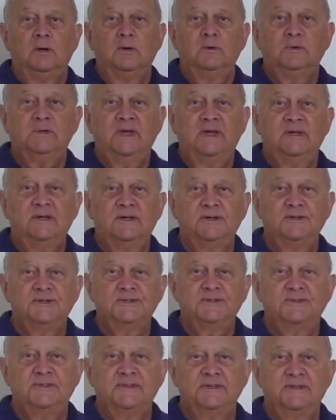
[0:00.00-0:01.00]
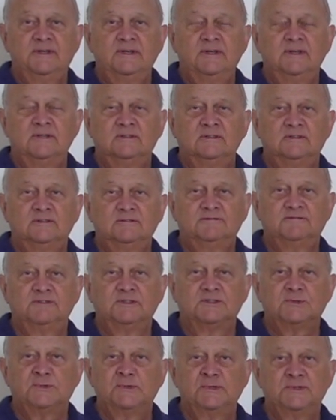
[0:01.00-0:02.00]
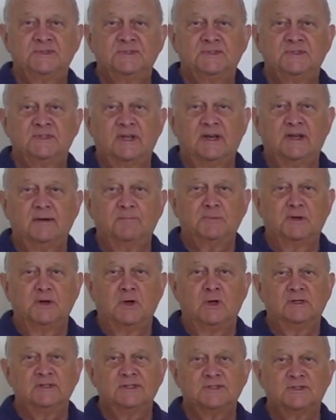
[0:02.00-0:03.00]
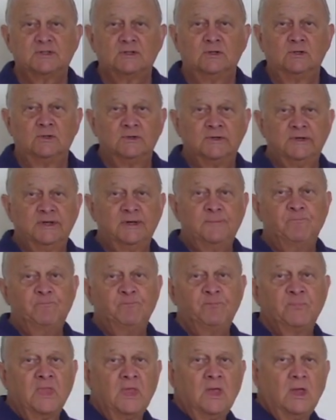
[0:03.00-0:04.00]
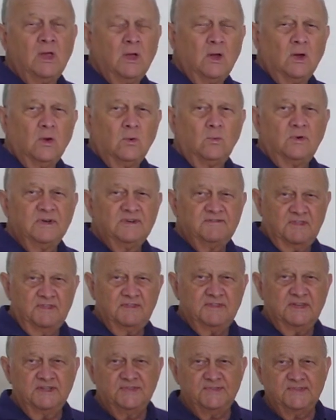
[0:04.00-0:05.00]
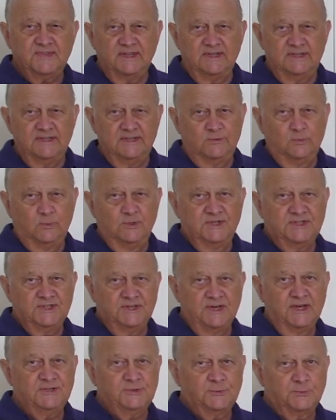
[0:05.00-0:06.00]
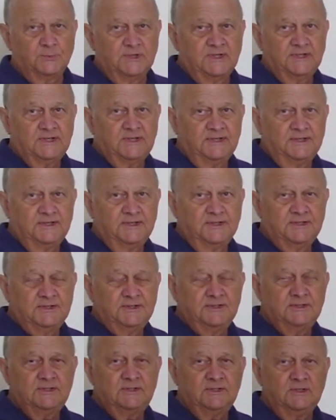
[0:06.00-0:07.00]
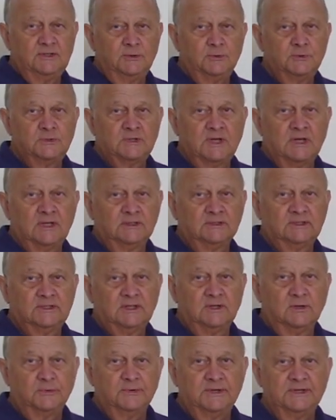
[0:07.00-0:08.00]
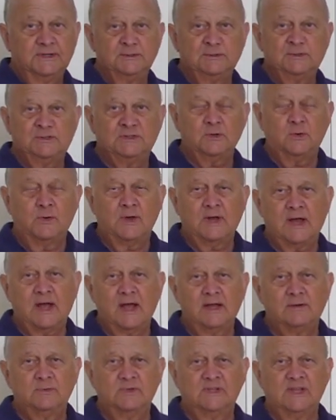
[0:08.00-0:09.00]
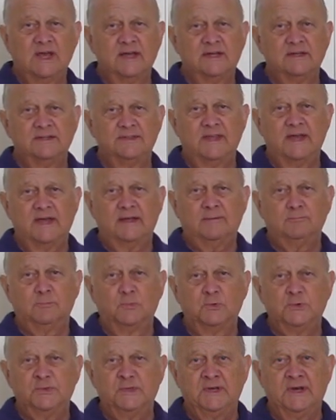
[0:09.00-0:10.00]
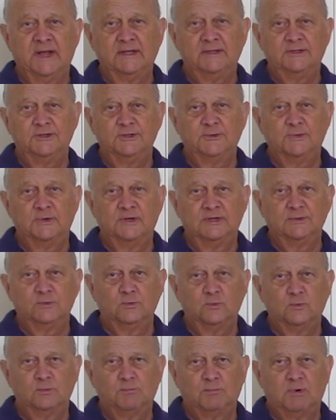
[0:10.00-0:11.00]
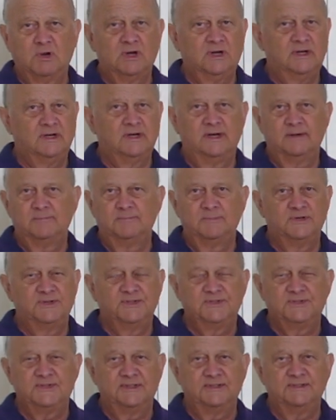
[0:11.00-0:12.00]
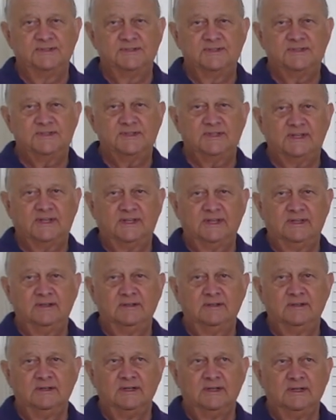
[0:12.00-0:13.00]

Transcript: Okay, here the filter is set up in all its glory. One of the things they did which does work is use color coding, so I rely on that more than I do on part numbers and sticking